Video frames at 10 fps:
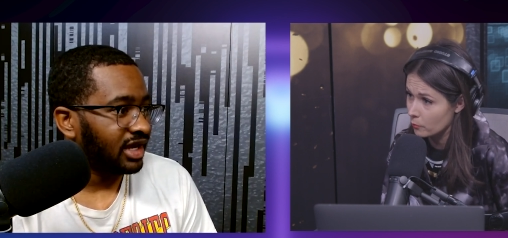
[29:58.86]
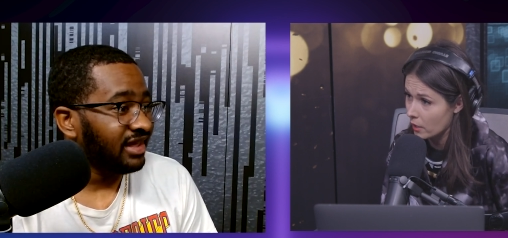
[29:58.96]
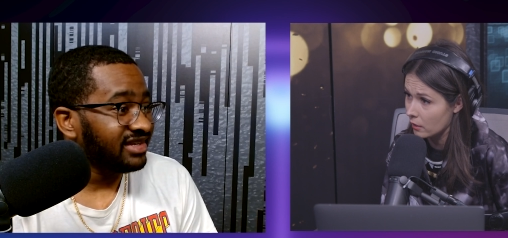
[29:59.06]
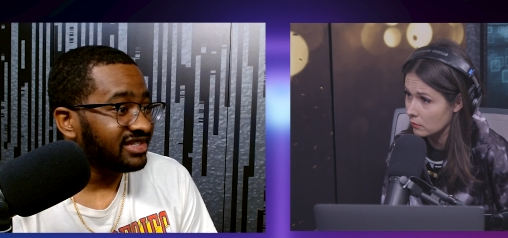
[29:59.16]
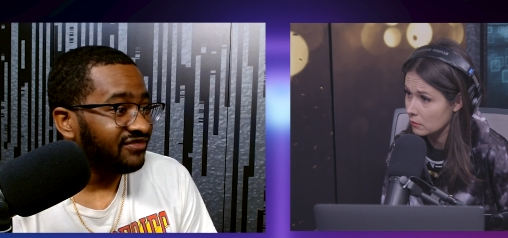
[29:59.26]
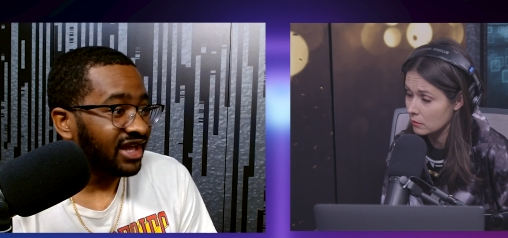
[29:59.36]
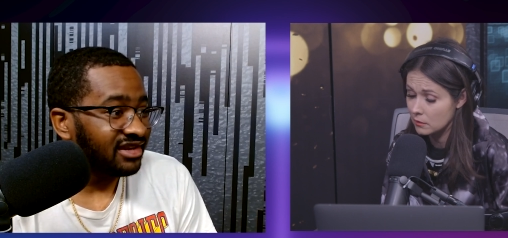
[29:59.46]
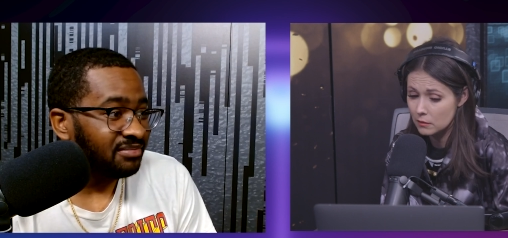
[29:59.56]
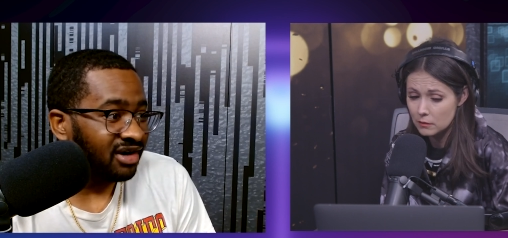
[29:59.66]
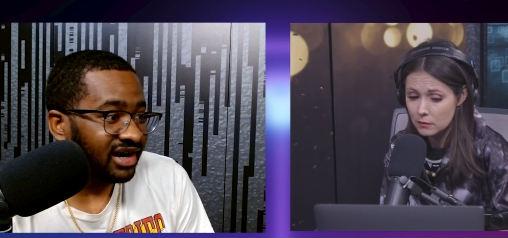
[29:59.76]
Speaker 1: Braun. And it's the fact that
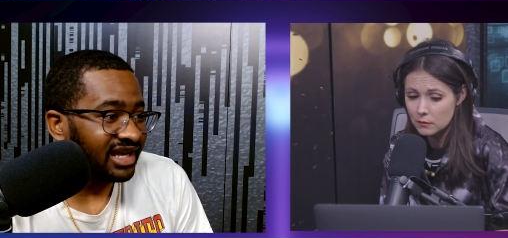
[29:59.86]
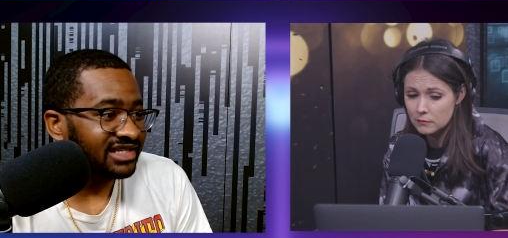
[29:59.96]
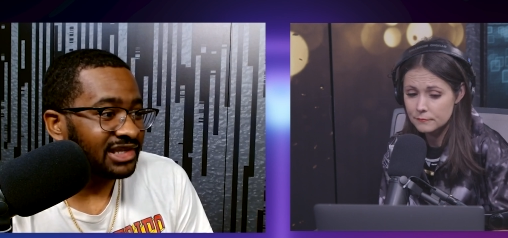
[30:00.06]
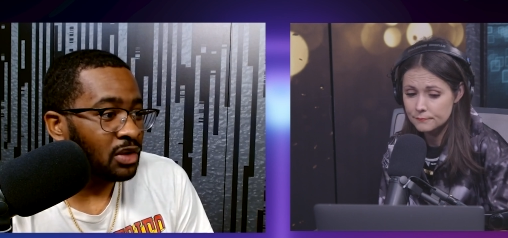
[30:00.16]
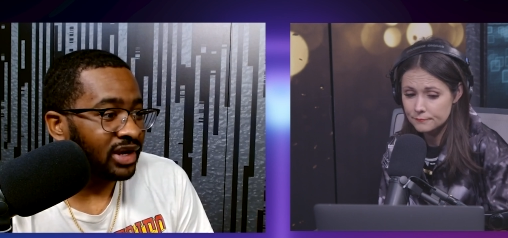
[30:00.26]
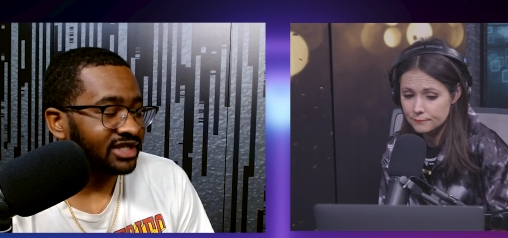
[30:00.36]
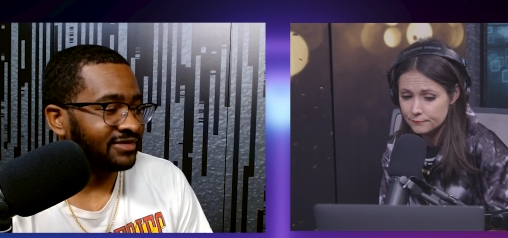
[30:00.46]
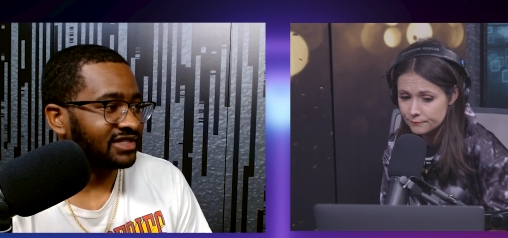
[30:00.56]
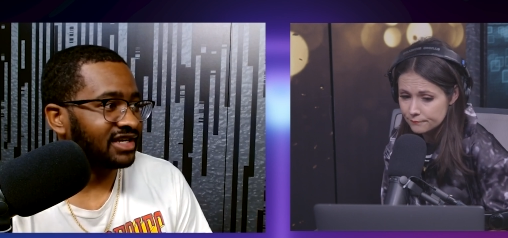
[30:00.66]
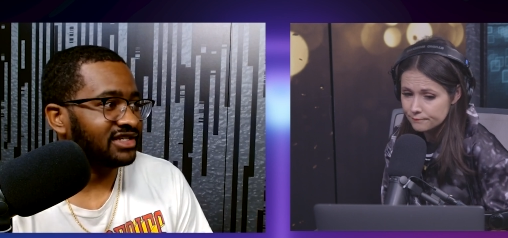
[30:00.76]
Braun has low
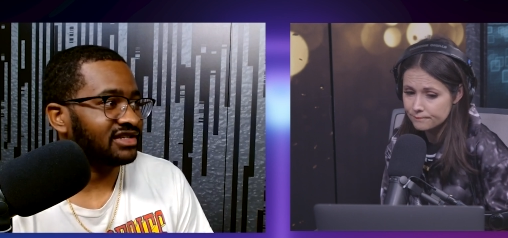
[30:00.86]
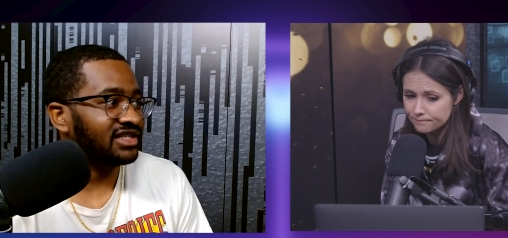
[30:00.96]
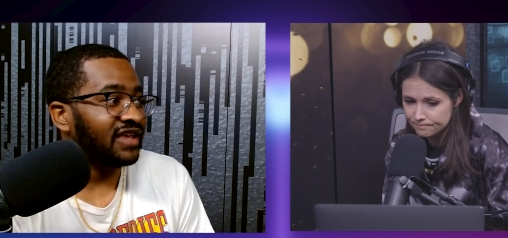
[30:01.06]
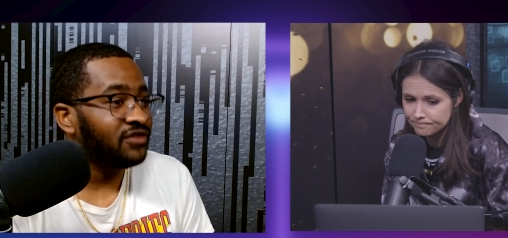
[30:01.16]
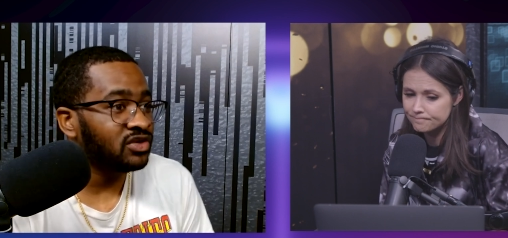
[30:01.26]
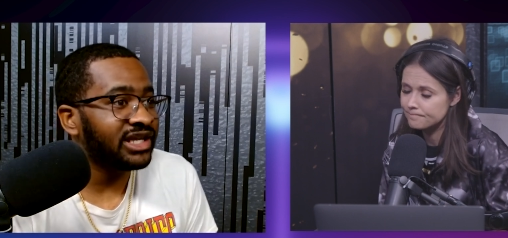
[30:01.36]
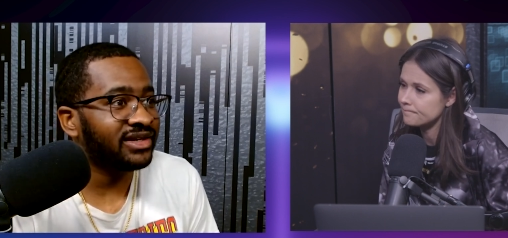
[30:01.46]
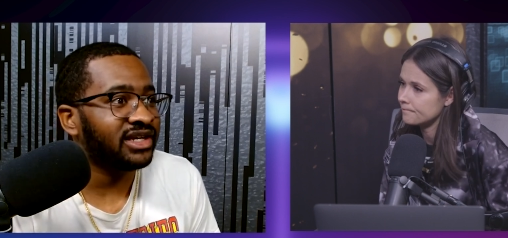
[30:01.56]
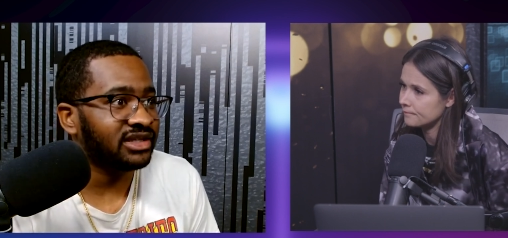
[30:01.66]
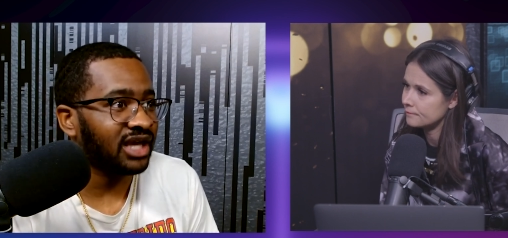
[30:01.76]
expectations. If mm -hmm. you mm-hmm. take
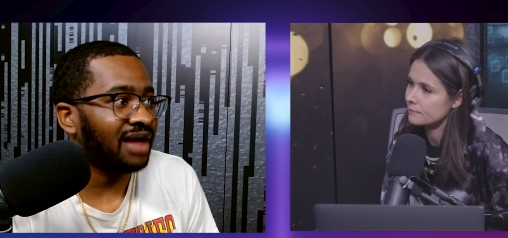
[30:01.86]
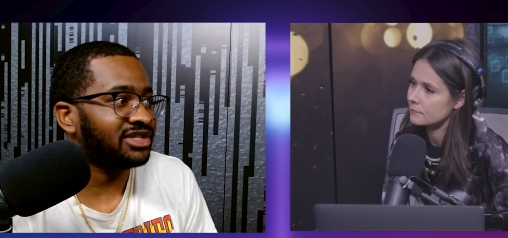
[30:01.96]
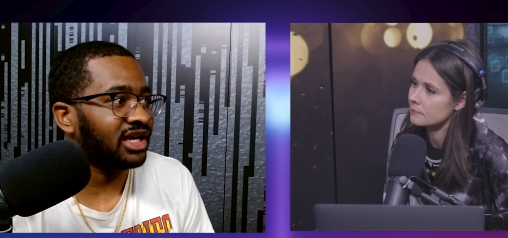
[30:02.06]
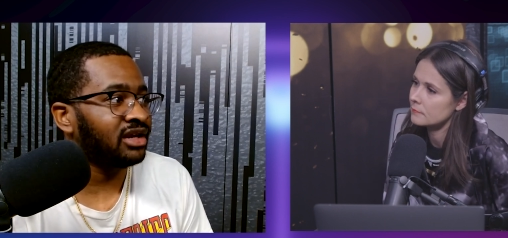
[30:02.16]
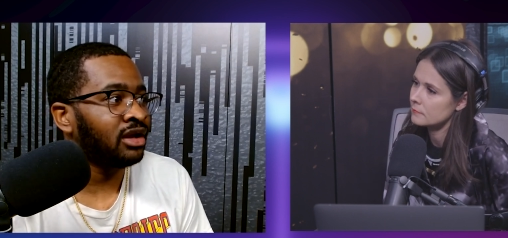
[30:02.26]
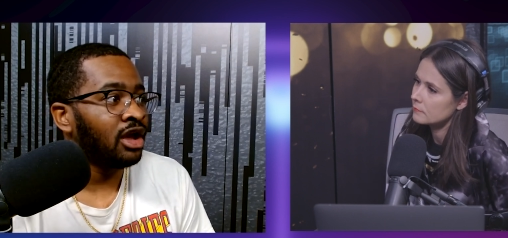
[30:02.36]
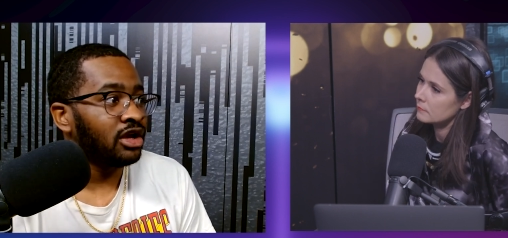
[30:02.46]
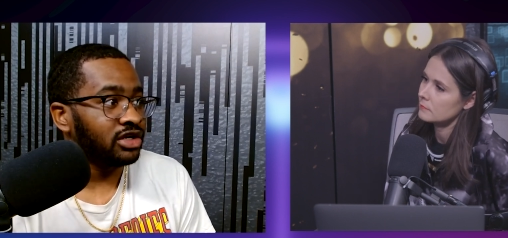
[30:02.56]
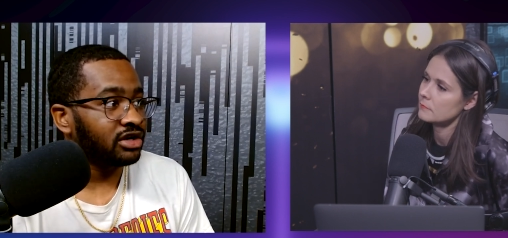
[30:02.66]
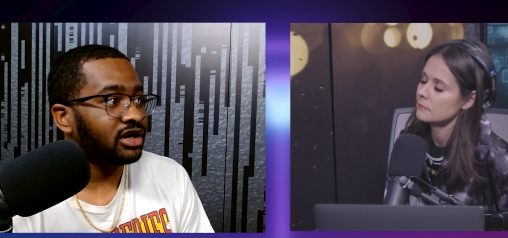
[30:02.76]
Dick top 10,
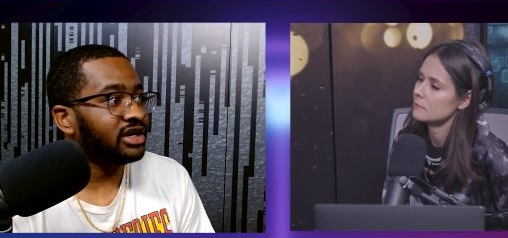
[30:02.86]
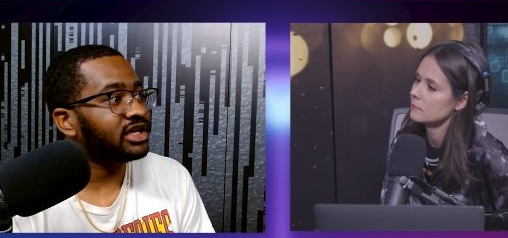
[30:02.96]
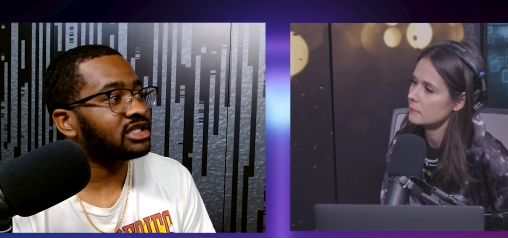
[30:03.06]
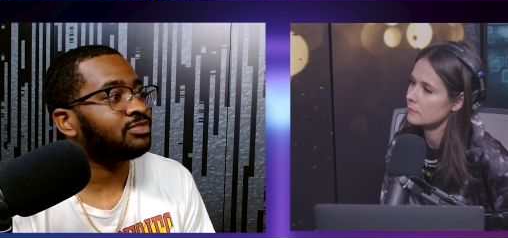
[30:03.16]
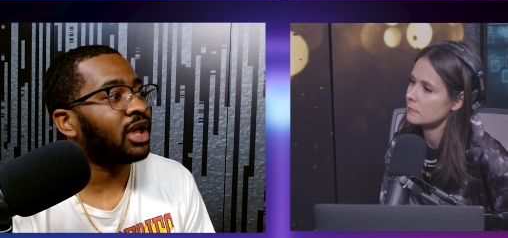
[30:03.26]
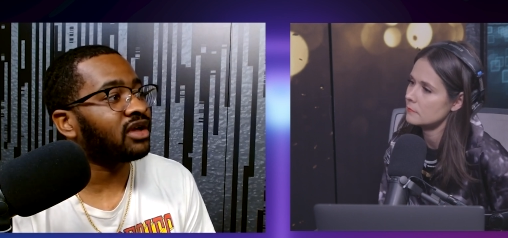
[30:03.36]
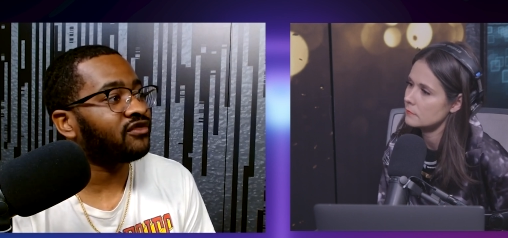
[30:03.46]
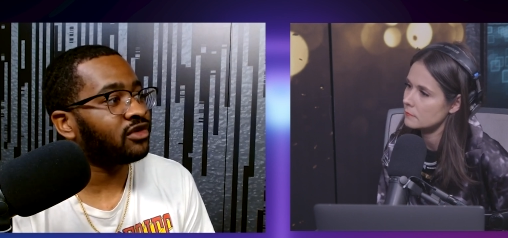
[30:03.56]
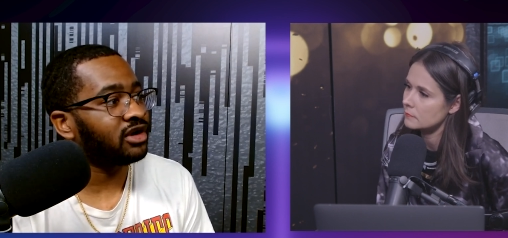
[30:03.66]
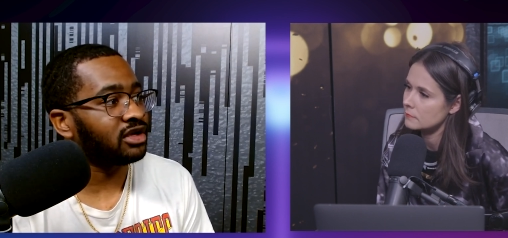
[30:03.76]
you're going to expect
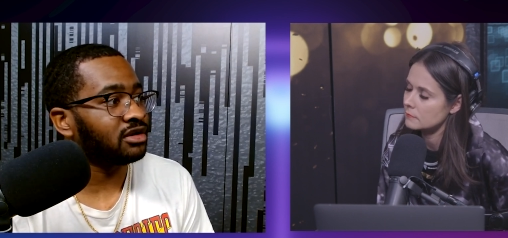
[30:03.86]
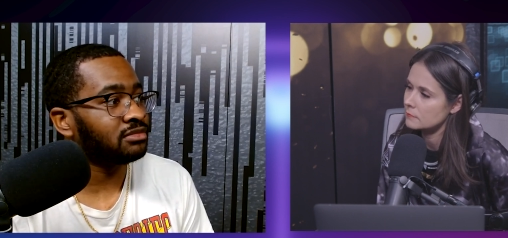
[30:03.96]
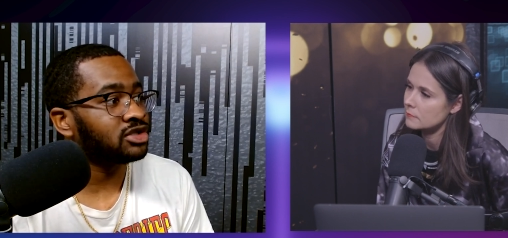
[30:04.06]
for him